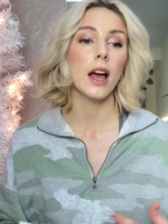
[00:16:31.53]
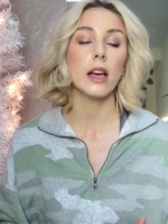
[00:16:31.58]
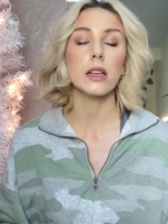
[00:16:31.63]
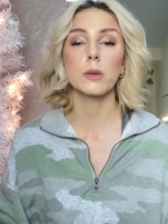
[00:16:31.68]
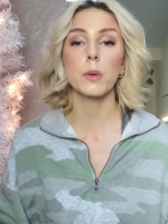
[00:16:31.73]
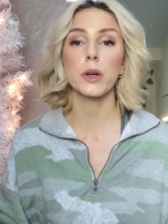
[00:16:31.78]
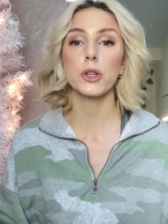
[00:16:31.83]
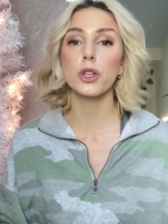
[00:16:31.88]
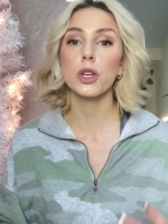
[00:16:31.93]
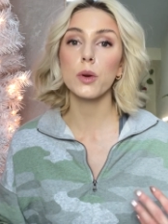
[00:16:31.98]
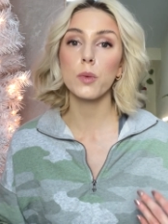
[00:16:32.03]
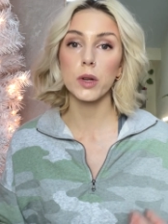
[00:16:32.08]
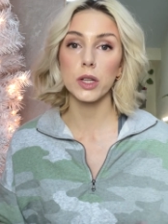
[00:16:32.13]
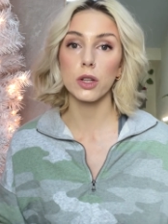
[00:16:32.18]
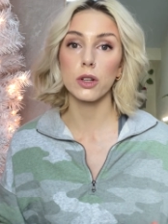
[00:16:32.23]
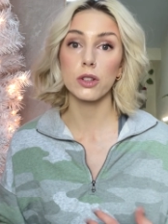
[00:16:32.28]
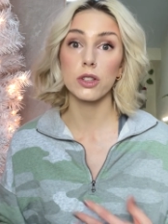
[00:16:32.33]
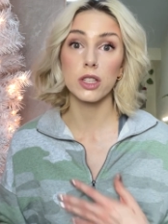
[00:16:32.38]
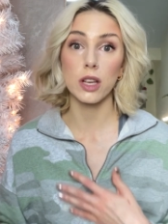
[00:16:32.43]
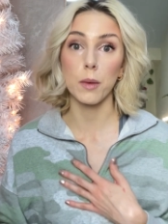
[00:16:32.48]
especially when
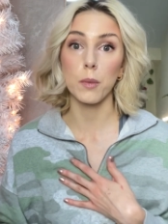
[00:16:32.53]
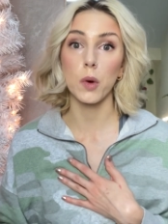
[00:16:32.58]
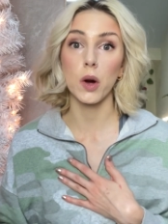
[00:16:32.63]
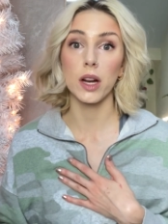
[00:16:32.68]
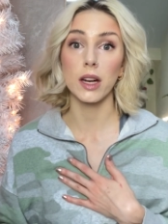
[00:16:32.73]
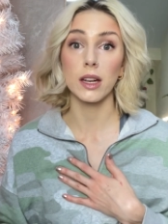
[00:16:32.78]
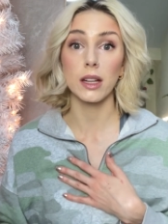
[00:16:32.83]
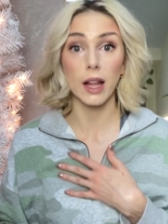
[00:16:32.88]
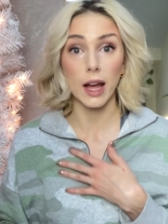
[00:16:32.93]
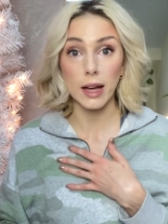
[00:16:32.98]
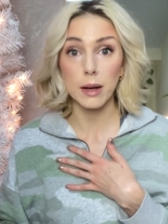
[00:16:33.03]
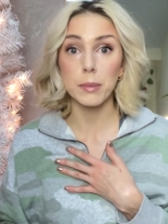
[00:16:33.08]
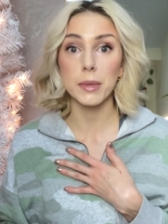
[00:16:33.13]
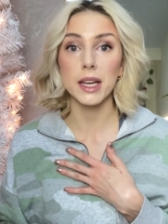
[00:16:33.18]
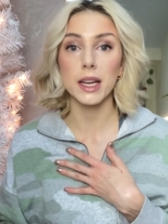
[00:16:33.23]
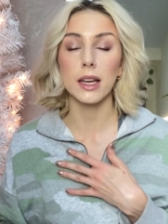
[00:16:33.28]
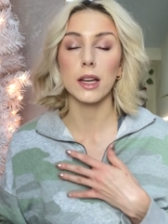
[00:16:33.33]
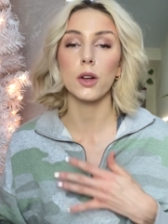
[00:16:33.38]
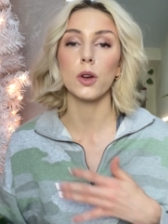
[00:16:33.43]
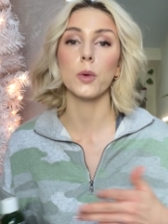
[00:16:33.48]
you're someone like
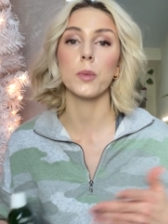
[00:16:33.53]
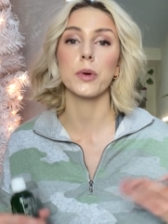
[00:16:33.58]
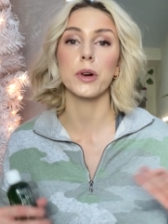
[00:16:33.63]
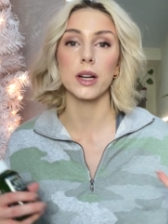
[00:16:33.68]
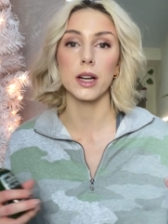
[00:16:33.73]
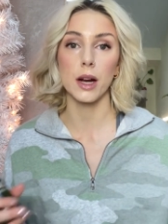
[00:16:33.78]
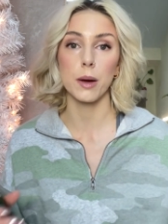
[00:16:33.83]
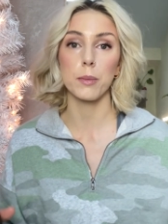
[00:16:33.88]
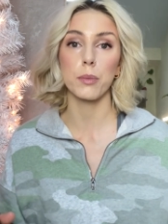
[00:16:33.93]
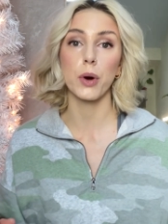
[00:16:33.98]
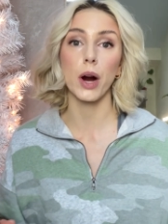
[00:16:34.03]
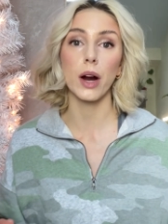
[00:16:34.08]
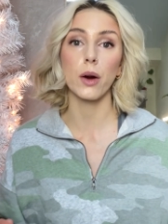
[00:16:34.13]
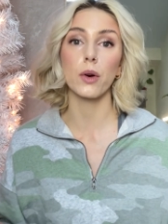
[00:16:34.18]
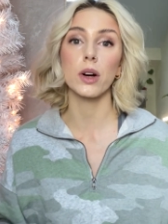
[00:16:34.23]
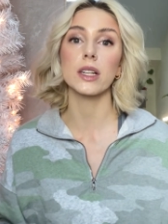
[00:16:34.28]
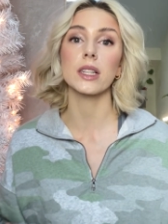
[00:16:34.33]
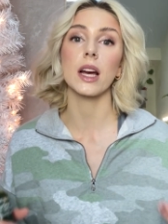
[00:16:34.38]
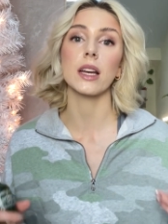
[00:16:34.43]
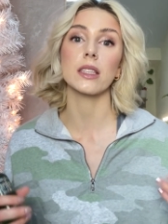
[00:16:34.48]
me who
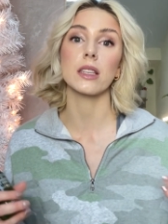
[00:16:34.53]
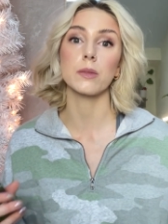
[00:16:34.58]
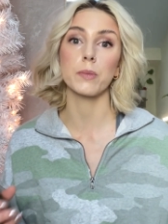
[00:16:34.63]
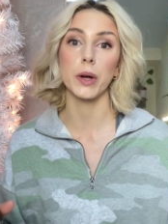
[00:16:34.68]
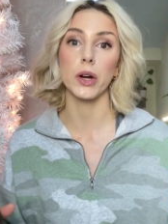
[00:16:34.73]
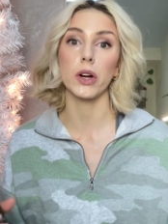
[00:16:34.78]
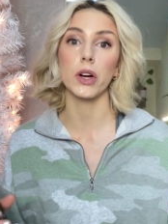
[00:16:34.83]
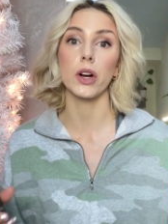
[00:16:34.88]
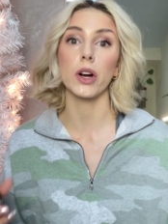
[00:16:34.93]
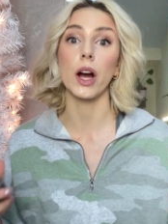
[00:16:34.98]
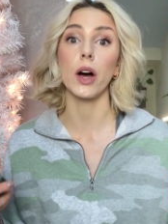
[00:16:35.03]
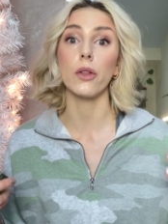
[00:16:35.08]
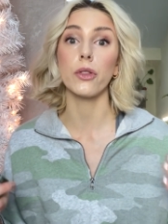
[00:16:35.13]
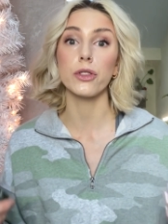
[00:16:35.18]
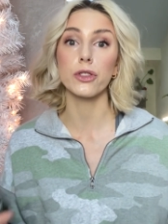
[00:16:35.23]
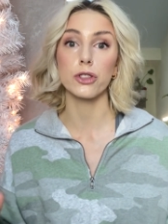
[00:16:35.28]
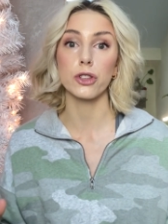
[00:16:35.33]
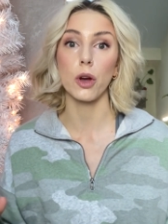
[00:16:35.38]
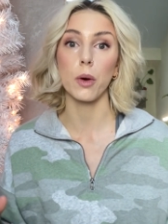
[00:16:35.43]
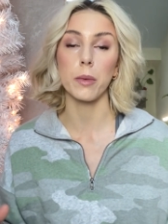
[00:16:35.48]
prioritizes barrier
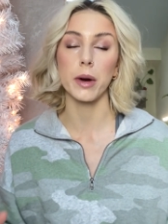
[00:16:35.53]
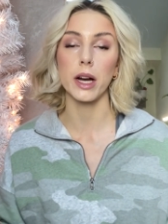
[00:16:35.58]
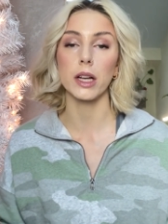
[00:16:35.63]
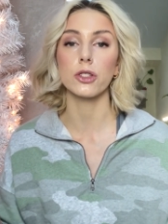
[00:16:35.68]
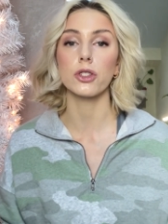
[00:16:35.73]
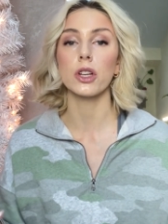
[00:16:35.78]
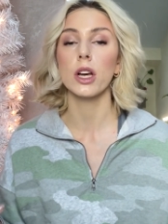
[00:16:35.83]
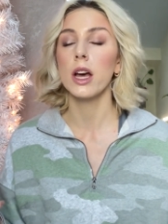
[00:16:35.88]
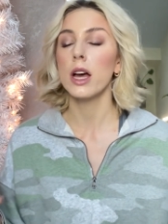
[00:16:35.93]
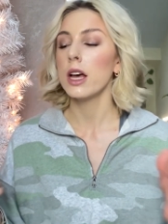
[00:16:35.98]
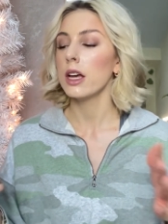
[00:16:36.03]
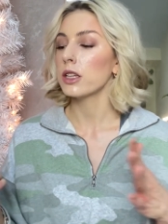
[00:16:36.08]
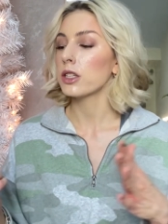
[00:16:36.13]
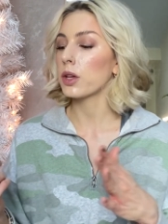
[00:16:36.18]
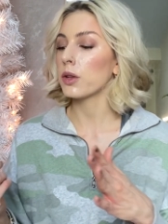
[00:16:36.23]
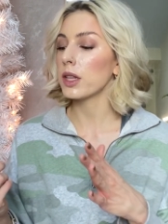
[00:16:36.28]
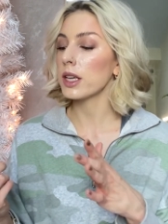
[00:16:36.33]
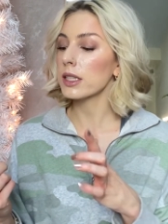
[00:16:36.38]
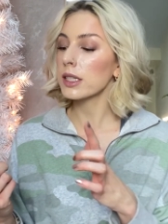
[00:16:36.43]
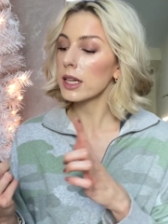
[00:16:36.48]
health so much.
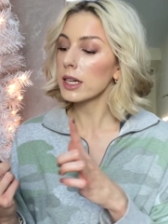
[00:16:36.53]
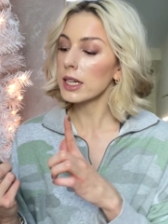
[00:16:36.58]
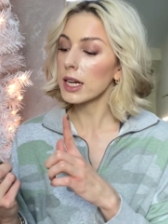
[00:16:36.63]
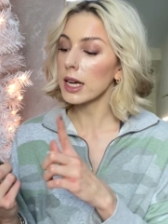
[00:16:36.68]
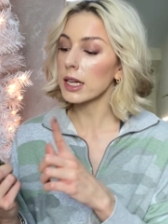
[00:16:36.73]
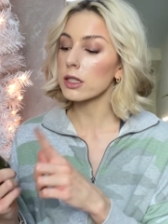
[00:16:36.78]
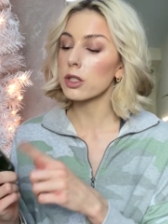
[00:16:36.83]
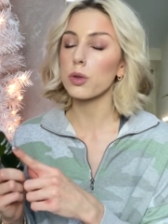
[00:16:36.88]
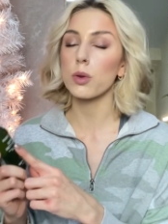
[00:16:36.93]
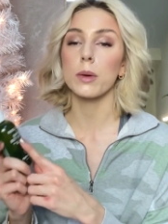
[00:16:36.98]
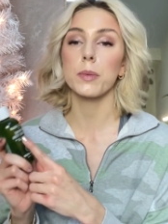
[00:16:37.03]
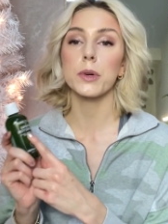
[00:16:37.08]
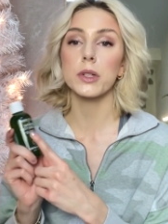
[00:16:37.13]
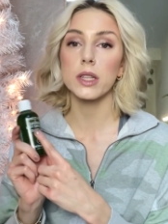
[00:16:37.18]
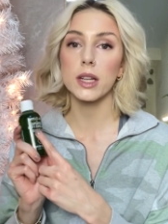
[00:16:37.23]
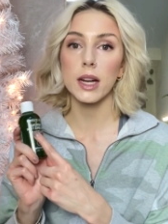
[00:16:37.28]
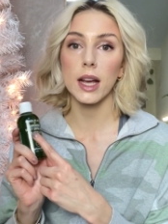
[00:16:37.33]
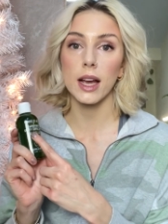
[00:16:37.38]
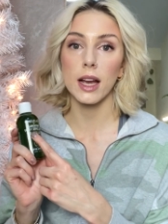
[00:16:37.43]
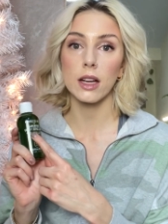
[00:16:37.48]
So this contains 3%
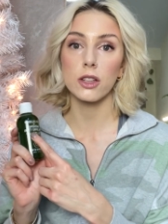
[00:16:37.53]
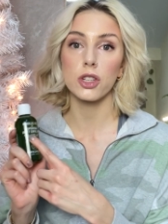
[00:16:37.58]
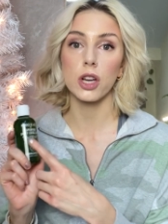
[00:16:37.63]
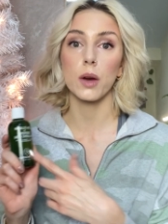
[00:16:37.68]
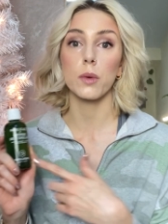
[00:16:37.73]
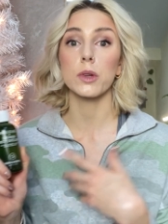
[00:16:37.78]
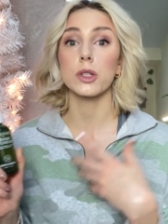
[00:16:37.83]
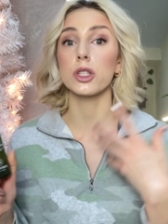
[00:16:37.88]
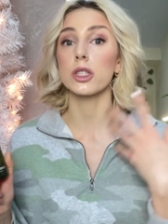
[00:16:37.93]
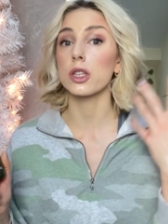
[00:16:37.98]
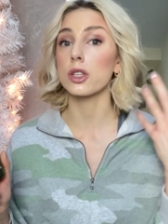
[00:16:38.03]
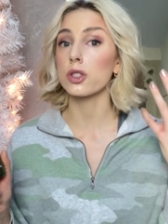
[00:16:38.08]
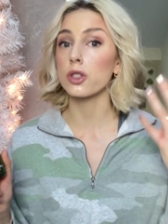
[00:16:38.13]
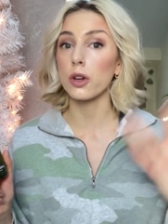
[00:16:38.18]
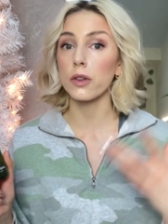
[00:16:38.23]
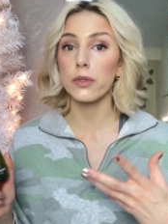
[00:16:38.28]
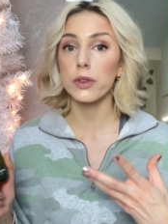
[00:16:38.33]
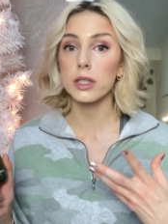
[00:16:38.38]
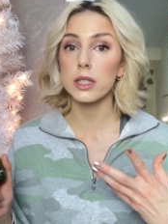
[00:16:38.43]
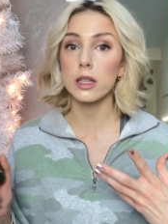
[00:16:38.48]
AHA, which is a
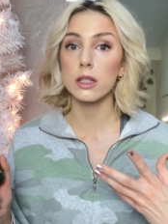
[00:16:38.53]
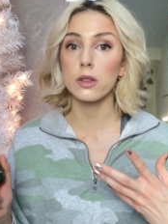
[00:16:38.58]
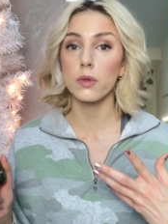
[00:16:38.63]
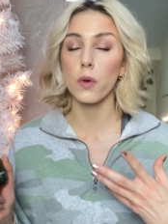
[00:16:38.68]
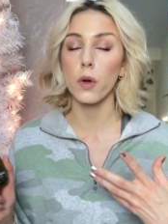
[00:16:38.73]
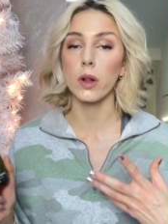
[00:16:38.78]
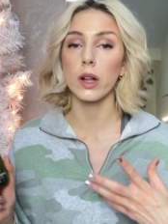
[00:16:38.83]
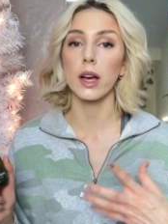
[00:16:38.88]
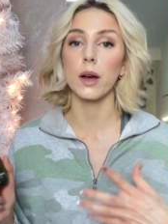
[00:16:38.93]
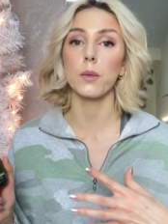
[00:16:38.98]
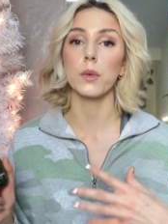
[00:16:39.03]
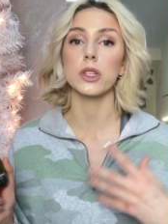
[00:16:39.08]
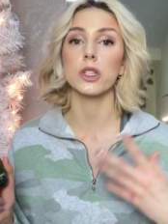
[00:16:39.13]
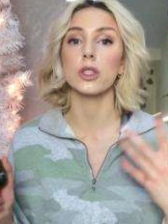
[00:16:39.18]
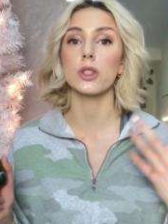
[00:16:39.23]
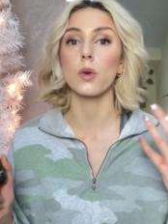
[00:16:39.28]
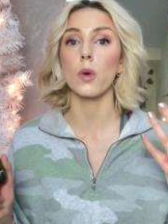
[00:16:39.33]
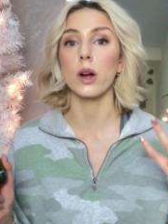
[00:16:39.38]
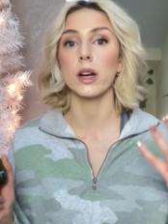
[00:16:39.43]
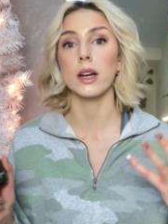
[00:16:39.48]
surface exfoliant, which
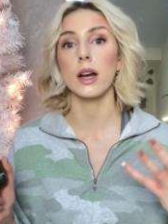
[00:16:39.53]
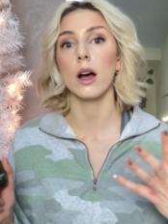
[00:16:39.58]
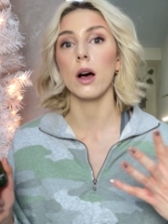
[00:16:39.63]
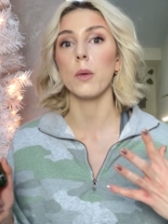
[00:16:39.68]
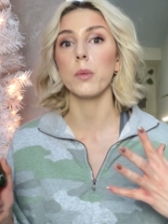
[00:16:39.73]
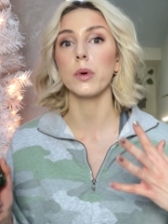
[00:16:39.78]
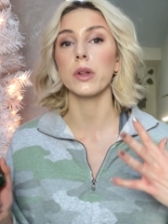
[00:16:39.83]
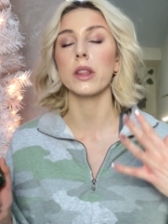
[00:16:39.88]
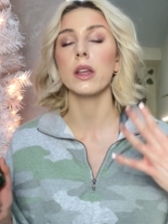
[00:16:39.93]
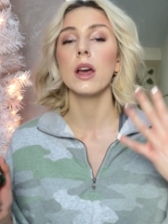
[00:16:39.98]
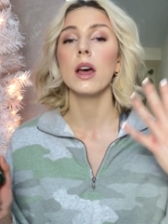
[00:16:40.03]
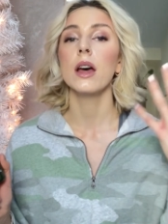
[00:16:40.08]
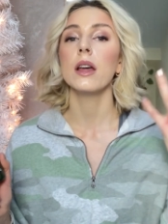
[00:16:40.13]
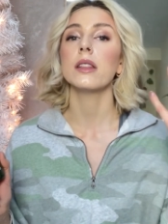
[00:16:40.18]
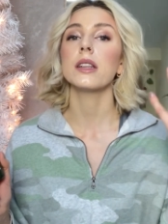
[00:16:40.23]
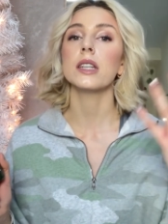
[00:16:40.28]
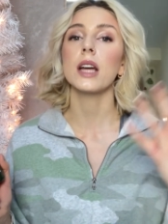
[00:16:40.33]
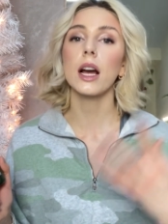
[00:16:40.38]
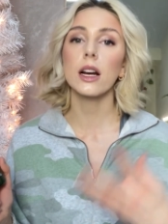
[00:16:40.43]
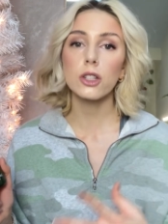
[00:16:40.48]
is going to help with
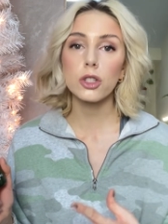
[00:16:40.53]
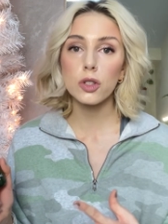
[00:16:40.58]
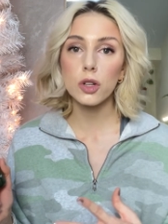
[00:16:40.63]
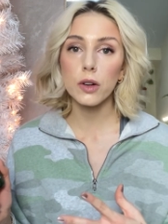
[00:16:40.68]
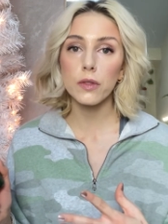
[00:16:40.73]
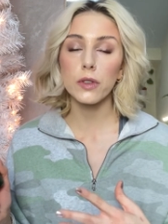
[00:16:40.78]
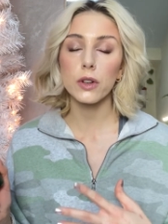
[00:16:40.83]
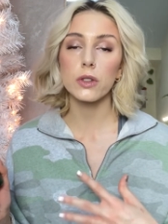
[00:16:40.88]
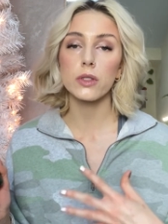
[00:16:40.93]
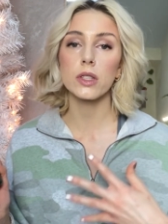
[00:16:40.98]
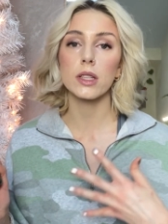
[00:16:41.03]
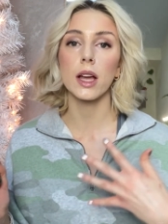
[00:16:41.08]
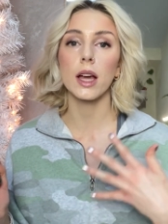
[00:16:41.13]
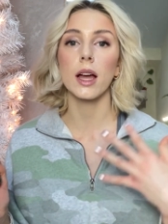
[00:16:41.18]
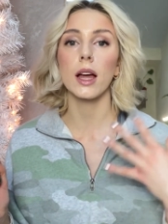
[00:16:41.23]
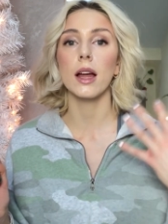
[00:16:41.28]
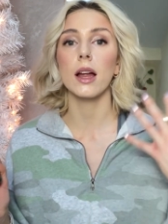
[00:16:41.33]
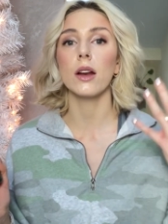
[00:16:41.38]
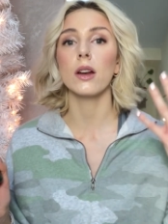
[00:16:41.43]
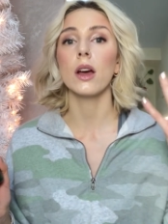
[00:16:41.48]
the texture of your
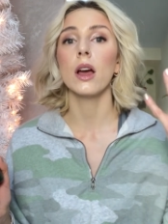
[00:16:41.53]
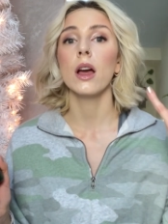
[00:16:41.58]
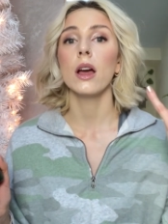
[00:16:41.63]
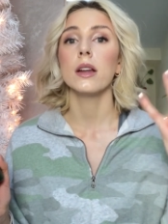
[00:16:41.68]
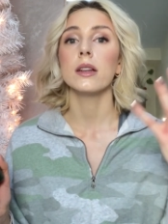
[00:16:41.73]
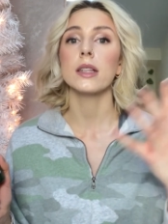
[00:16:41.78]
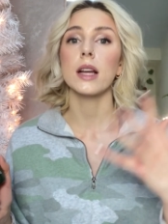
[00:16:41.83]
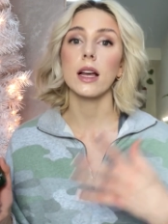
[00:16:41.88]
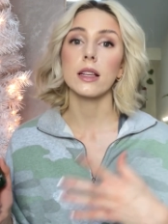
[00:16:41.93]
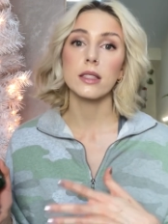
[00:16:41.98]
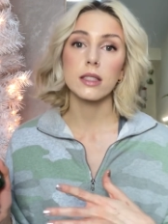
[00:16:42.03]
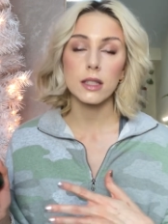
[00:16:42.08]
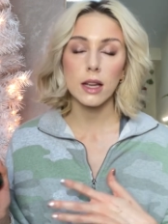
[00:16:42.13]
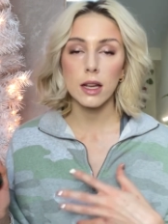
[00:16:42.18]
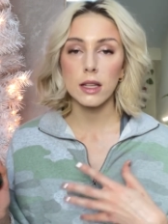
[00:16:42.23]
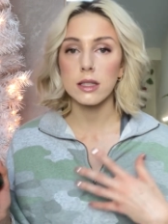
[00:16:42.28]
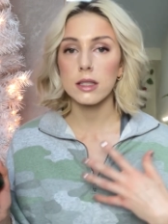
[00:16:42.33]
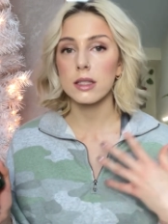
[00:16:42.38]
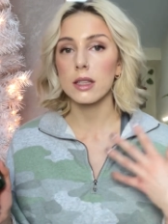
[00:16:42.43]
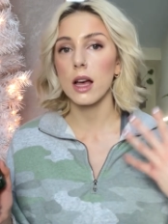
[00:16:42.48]
skin, dead
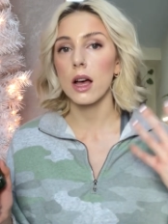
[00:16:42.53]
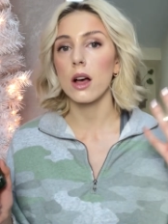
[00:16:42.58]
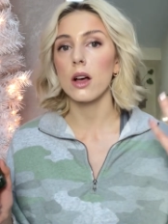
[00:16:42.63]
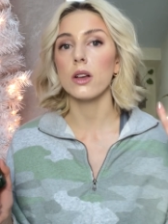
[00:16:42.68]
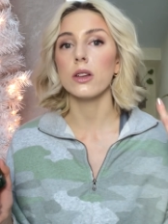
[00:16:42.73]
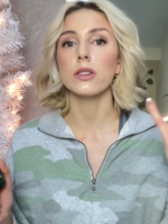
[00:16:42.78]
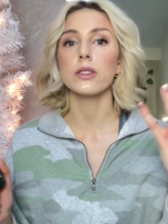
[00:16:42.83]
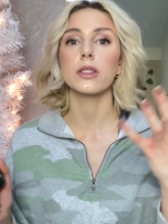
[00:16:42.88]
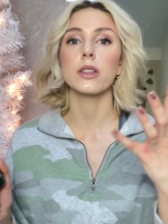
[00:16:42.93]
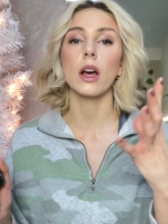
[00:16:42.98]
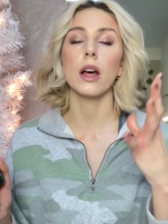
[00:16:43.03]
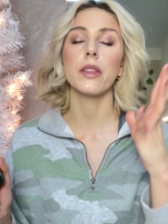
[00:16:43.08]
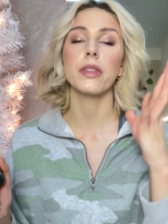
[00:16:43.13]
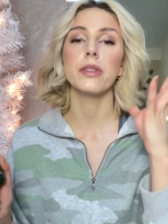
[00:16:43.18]
skin cells,